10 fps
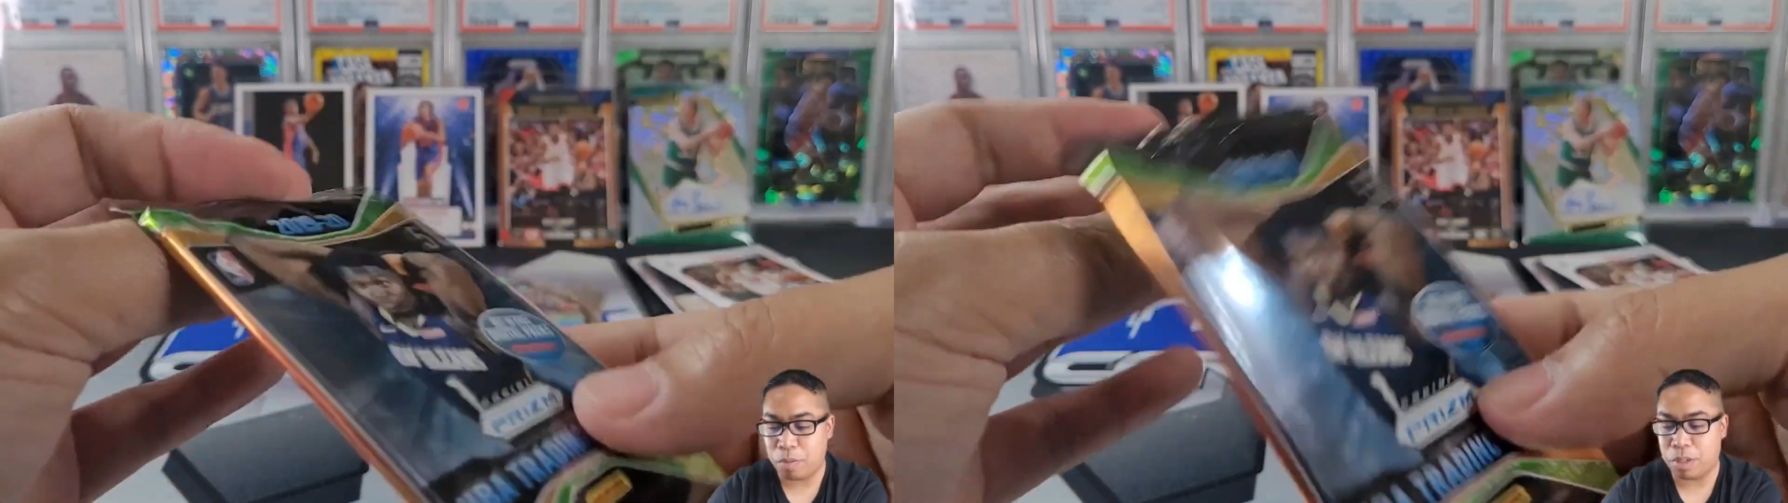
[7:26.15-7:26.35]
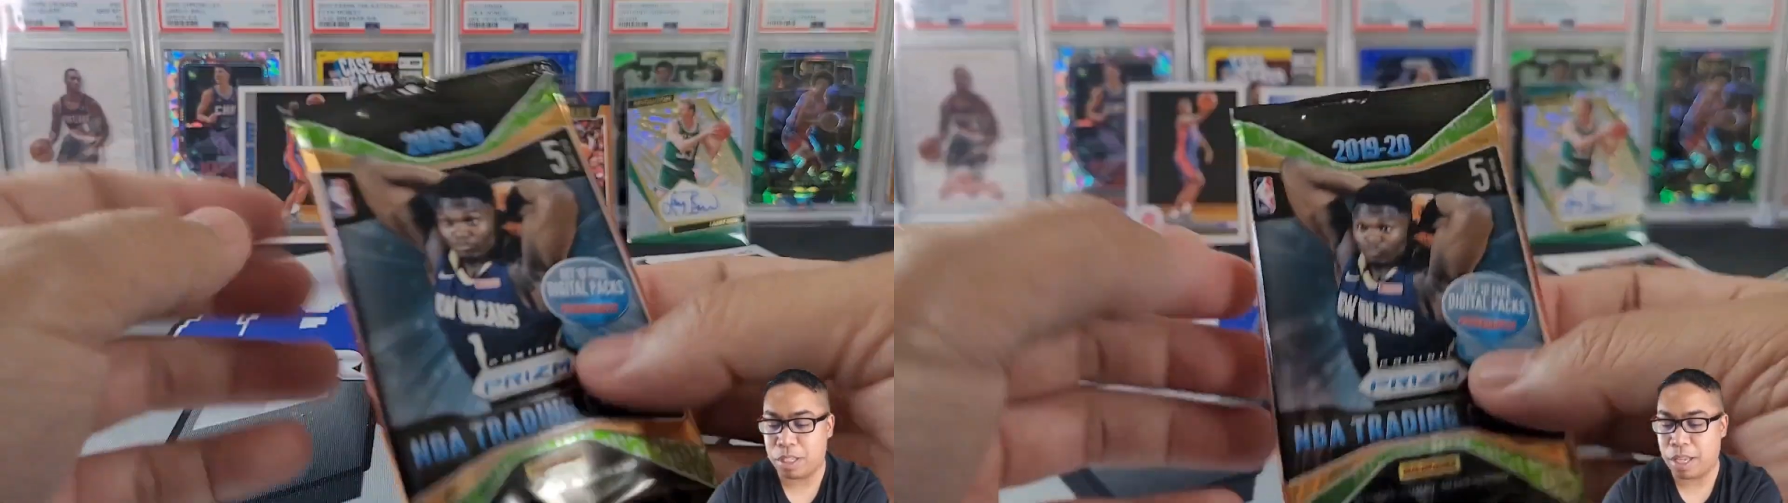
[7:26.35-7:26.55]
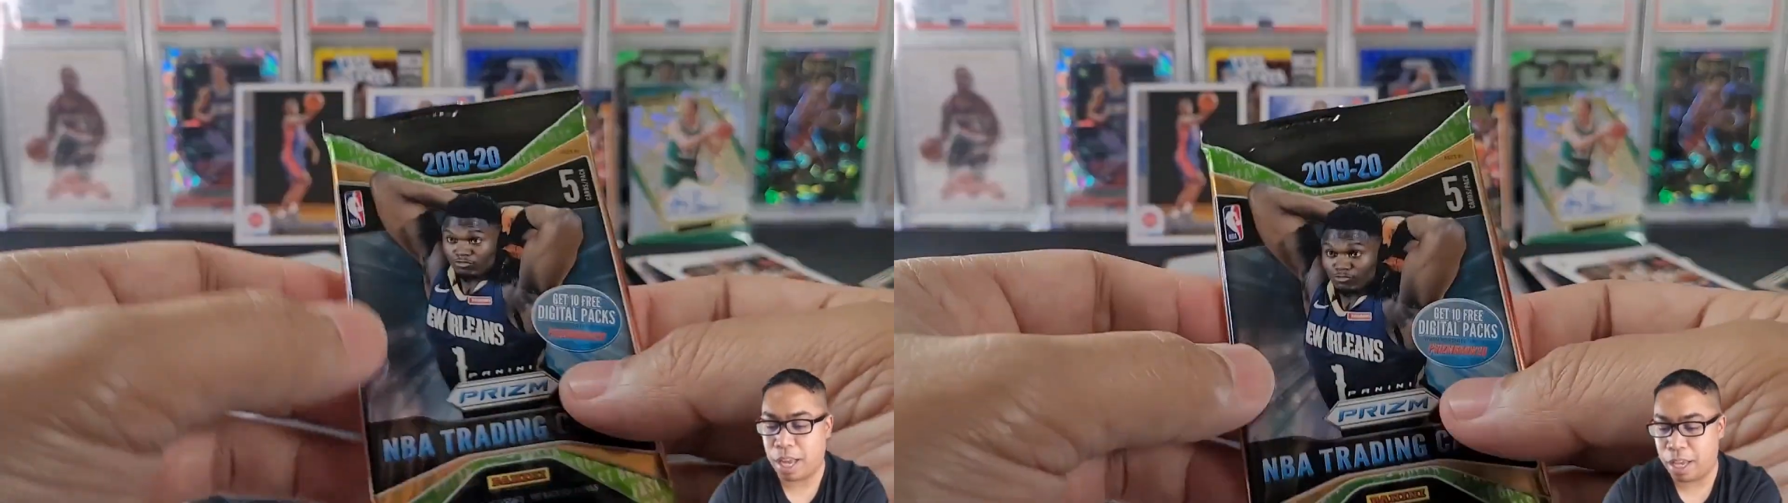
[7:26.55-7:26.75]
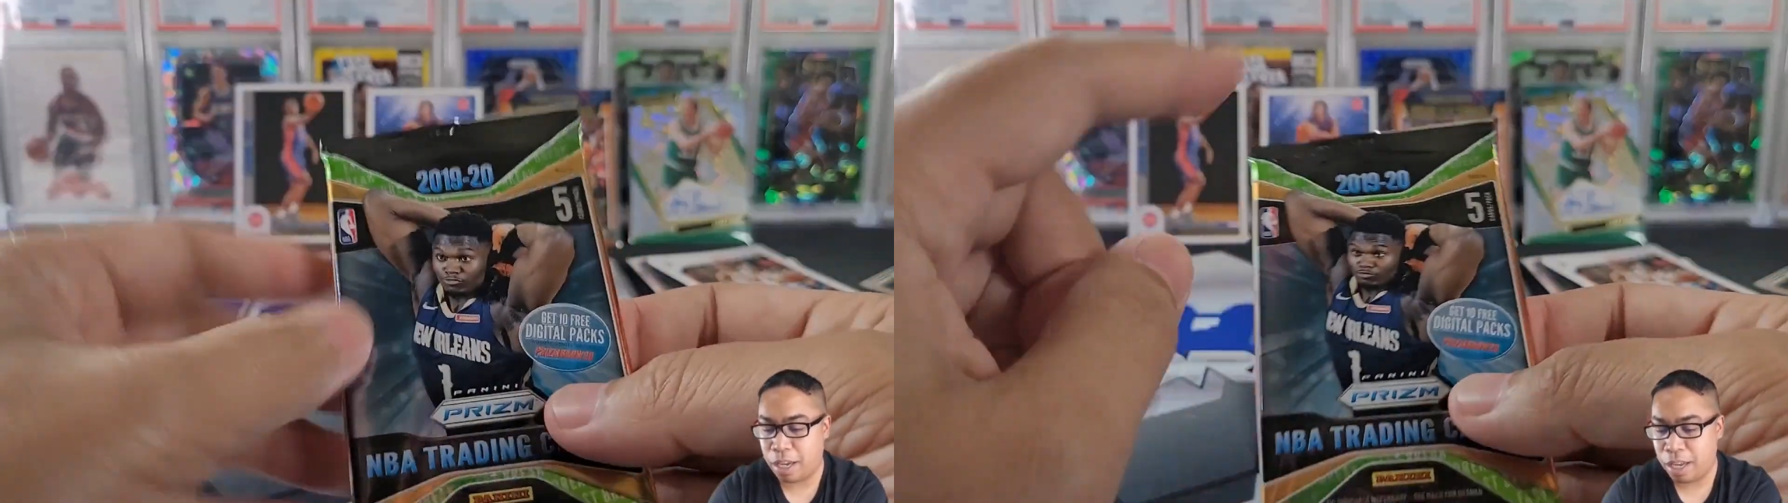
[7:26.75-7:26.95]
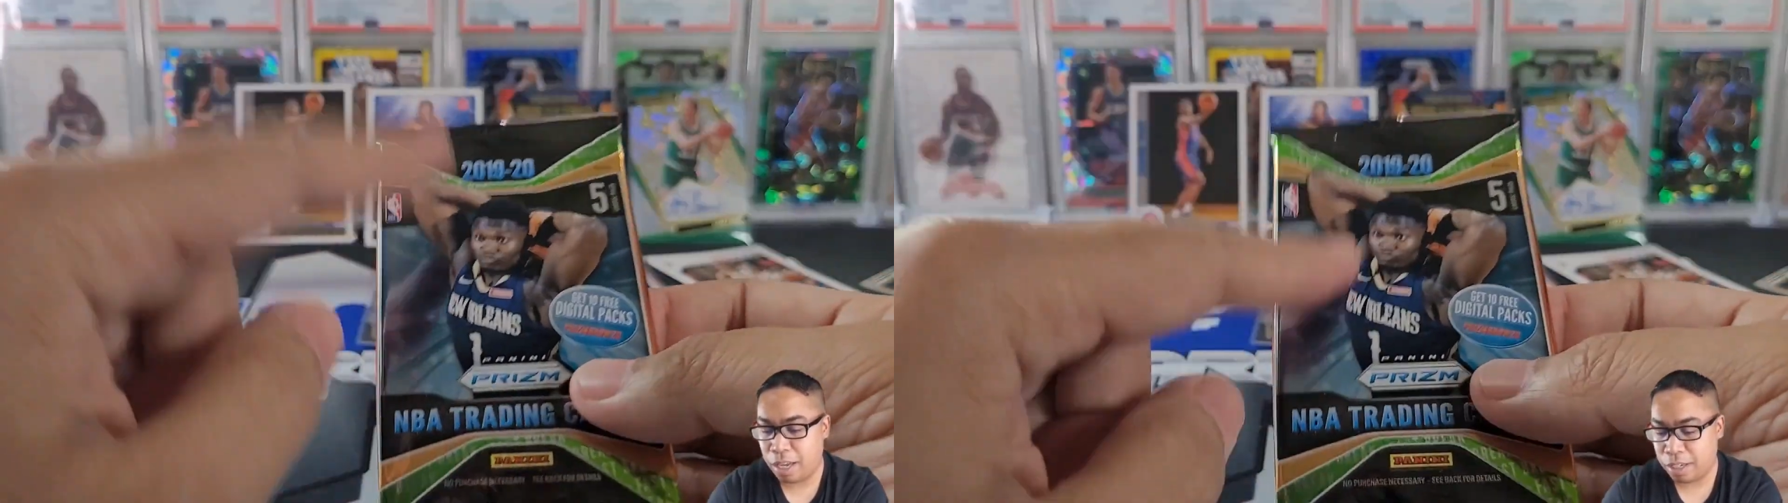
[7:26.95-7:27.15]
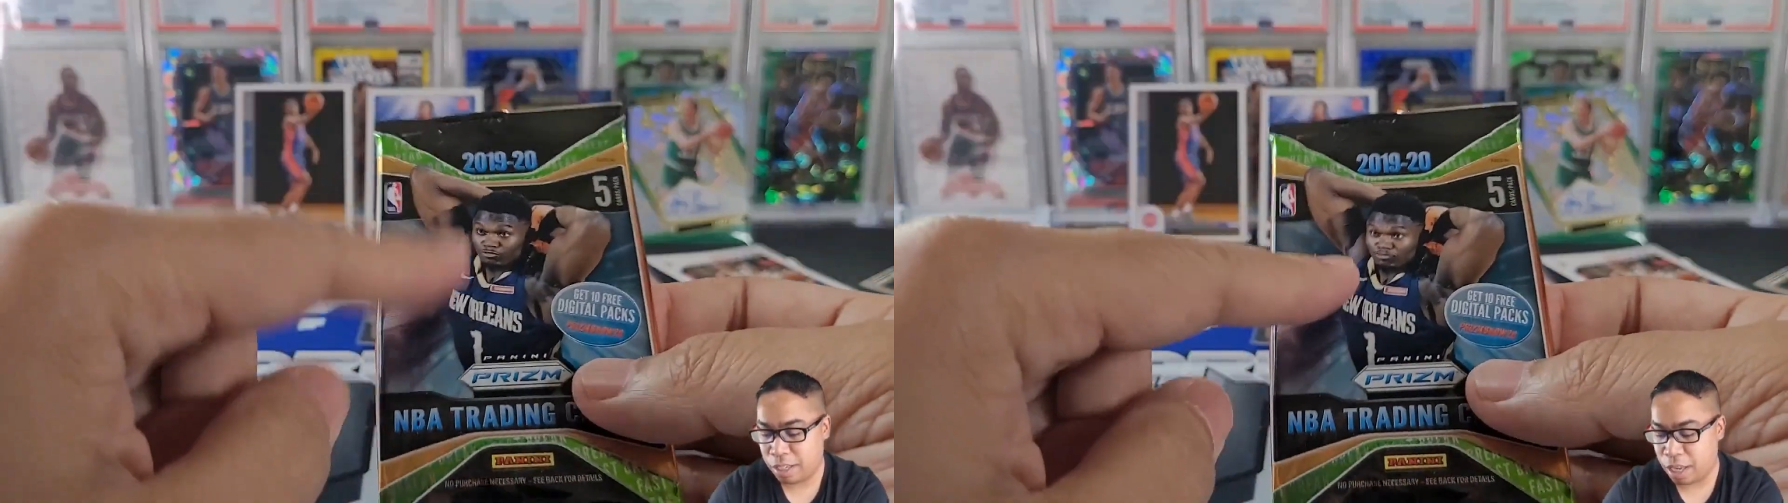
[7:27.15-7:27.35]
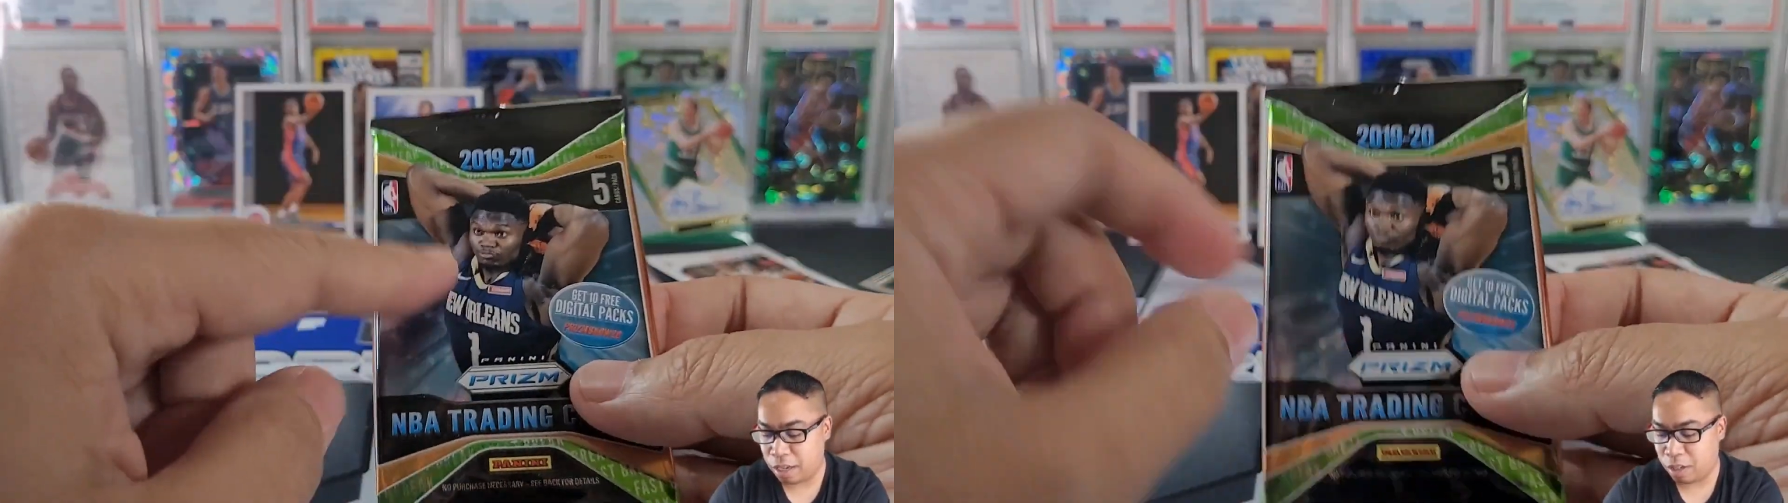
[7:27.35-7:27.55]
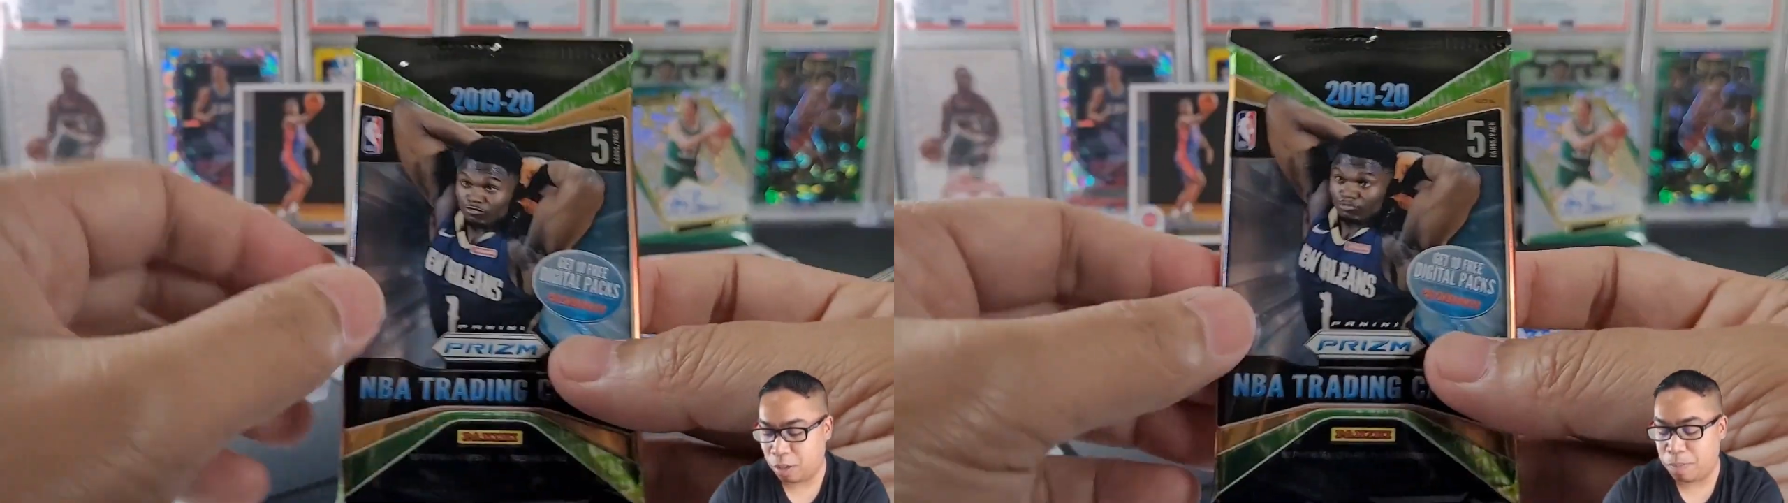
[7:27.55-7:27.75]
Once again, did
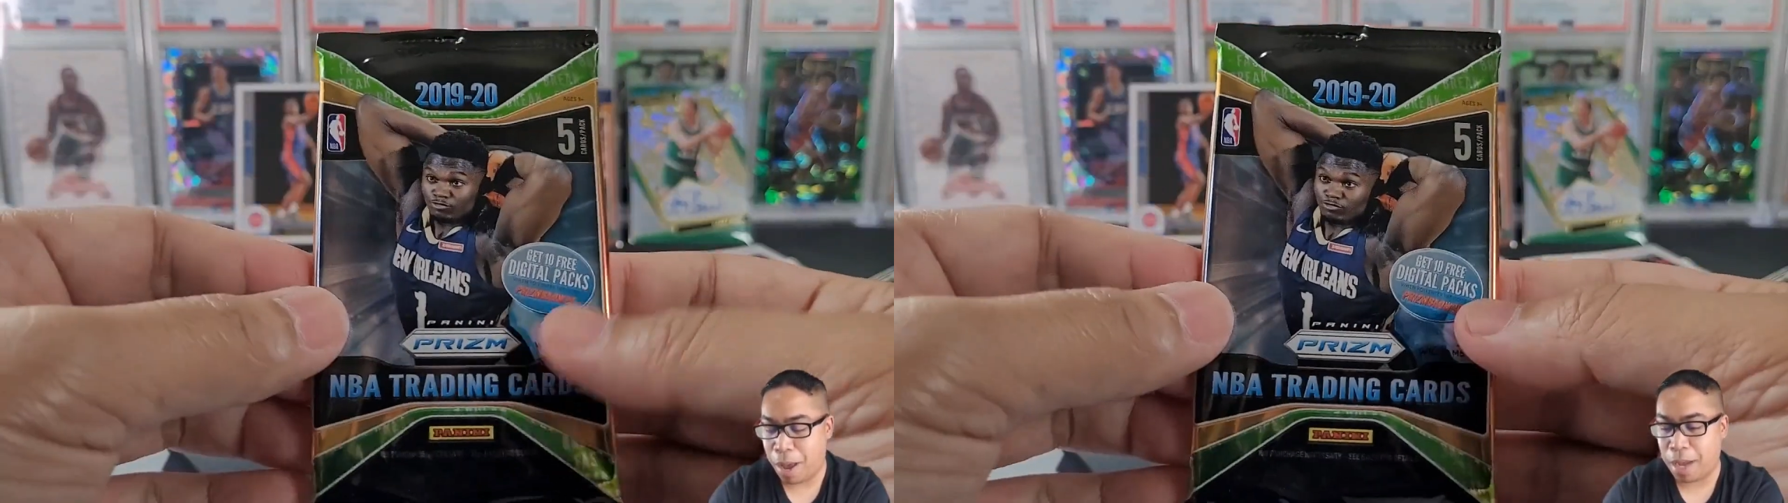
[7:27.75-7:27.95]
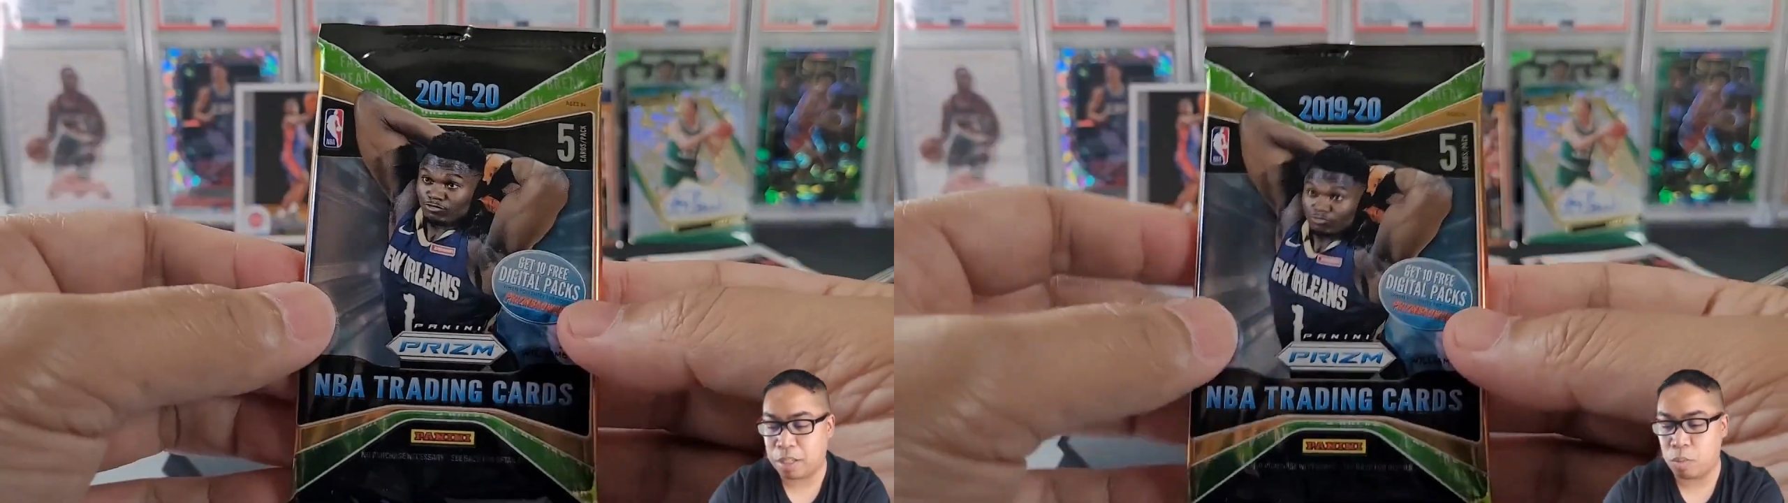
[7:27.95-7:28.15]
a little pack